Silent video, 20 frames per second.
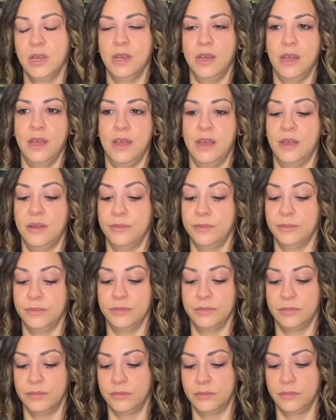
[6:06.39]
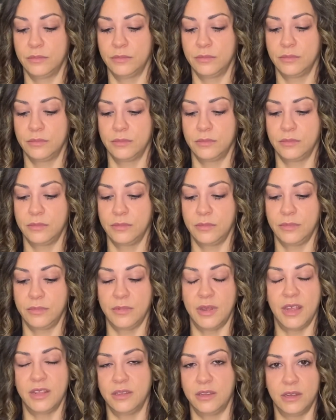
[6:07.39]
And
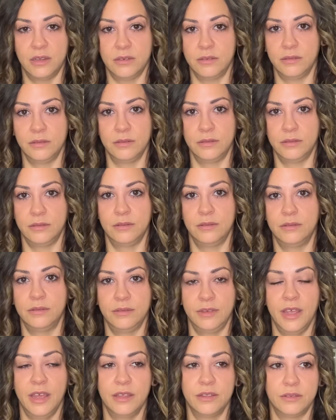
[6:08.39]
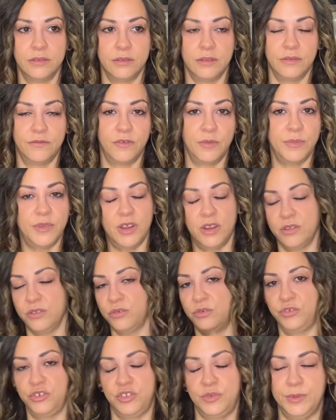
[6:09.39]
then, yeah, from there
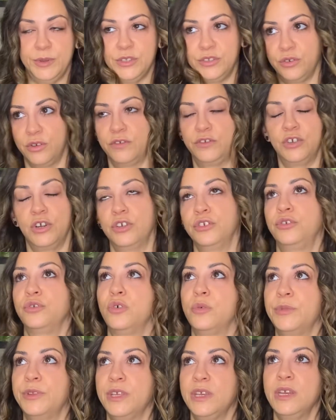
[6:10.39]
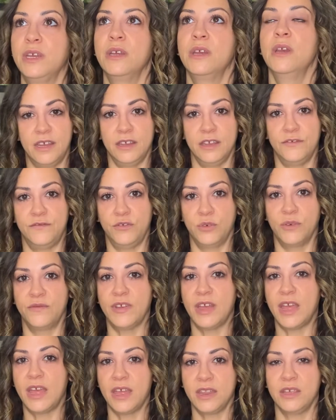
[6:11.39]
you just be sort of charged normally. If you have
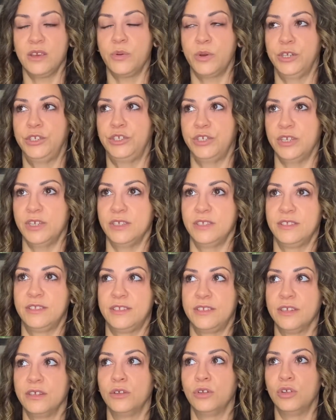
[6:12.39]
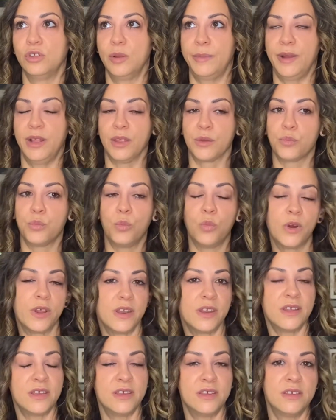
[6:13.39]
any questions still about like what
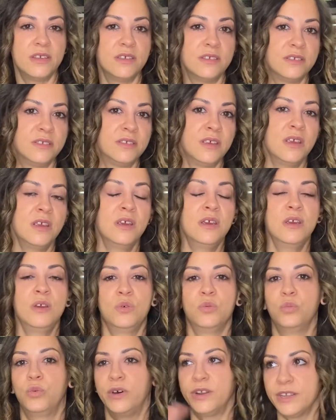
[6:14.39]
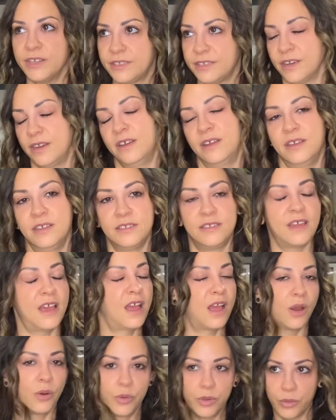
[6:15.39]
it is, what it does,
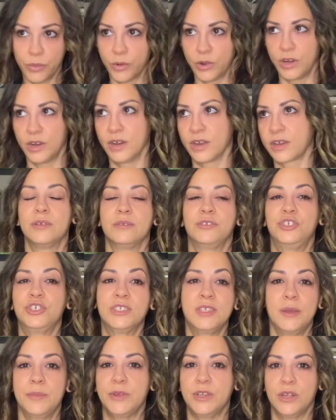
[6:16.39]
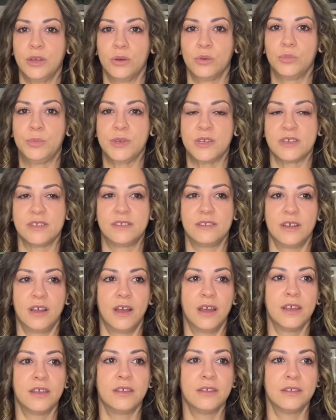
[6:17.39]
how it works, just let me know, because
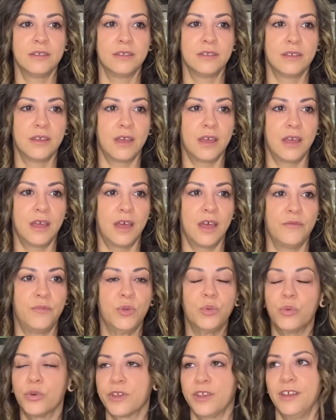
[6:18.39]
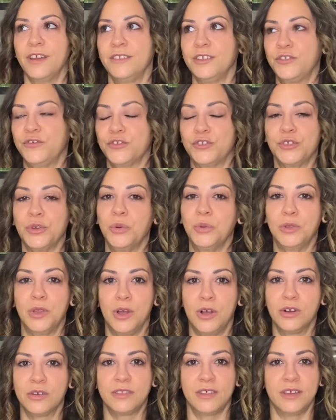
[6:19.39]
I have been working on this for so
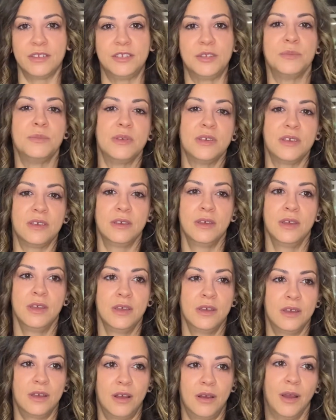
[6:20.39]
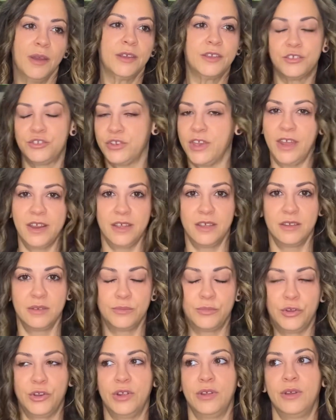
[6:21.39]
long that to me, I just get it.
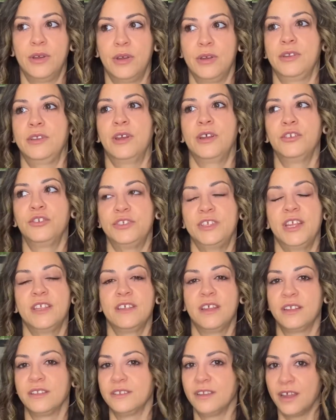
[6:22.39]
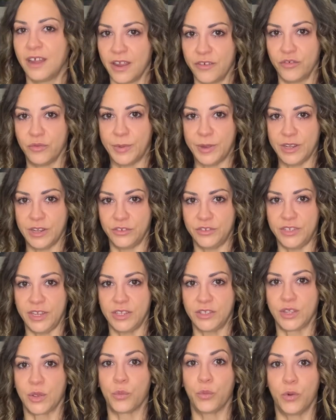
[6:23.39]
But I understand that not everybody
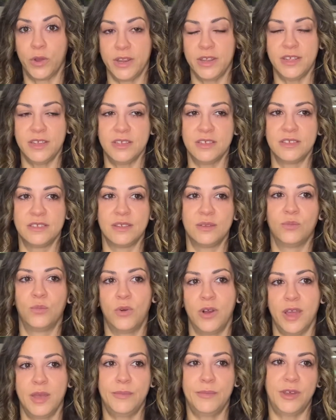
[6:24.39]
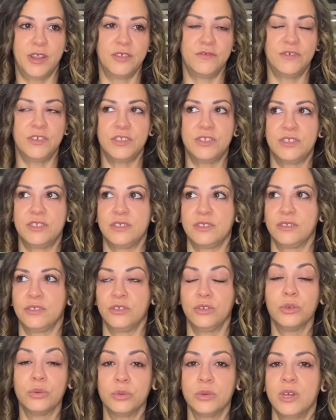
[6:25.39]
understands like what it is and why it benefits
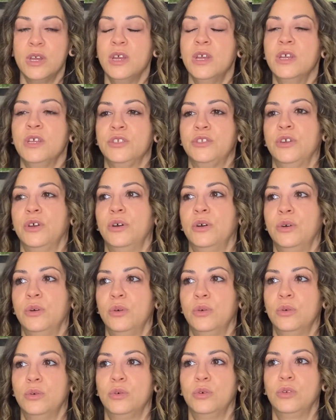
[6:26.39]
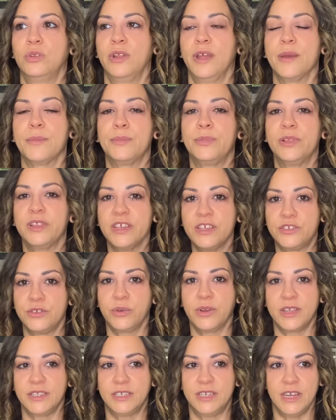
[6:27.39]
you. So like, please don't
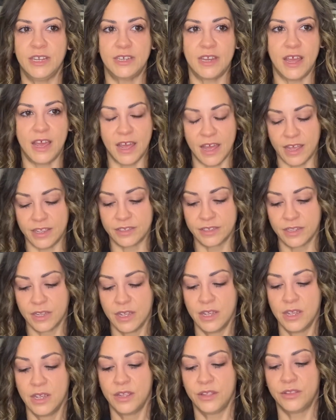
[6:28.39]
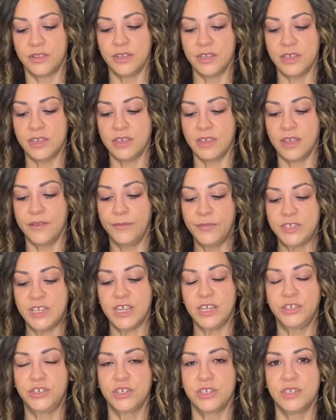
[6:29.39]
hesitate to ask. The
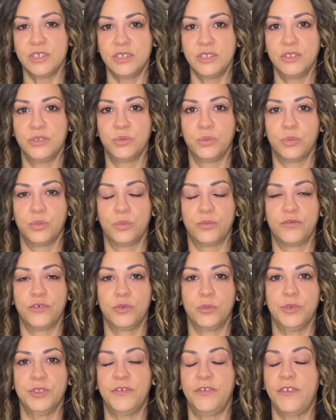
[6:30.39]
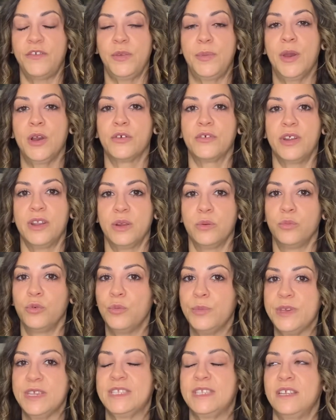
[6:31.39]
invitations with £50 credit will
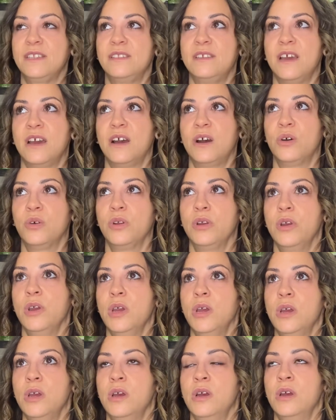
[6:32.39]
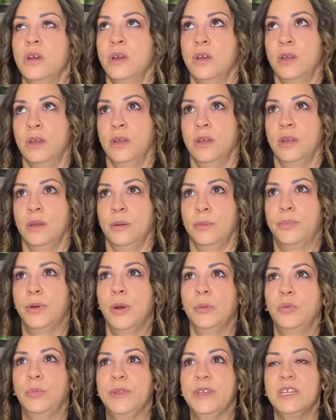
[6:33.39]
be sent out
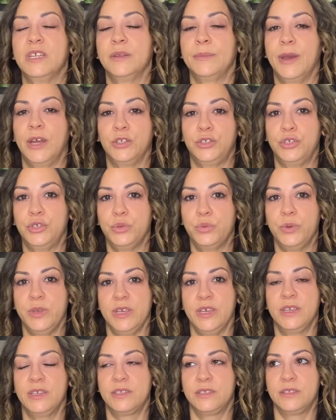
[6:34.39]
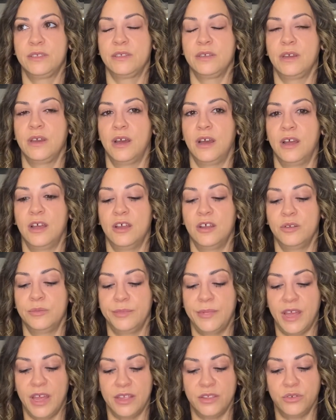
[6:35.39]
probably in about 2 weeks.
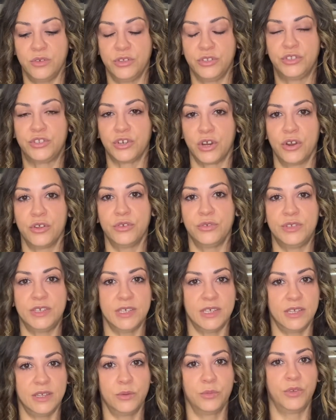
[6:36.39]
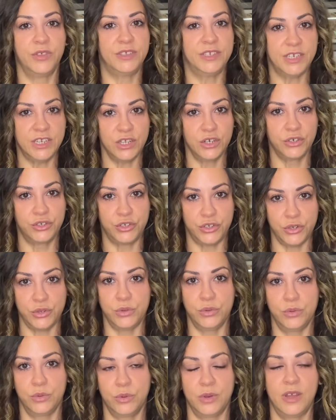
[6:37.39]
And you can start using it with tier
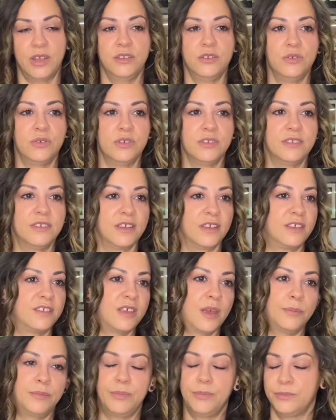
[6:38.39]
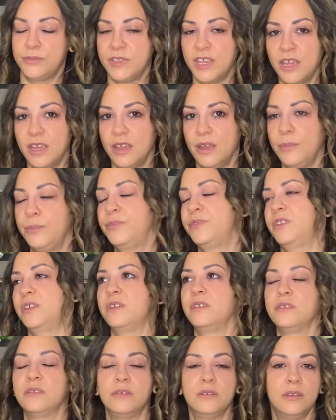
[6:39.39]
2 and you can accept tips
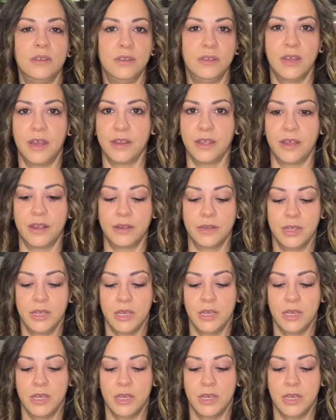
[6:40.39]
and yada yada.